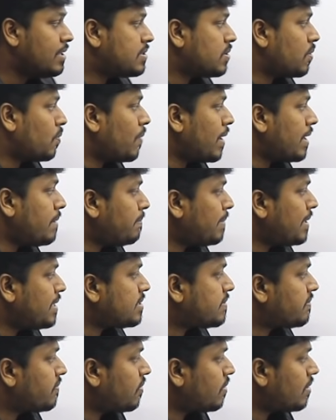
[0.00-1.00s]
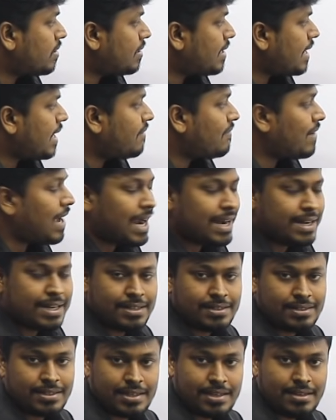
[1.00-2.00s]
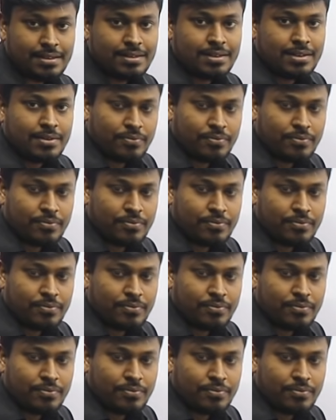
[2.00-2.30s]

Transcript: So 1 plus 4, they have added 3.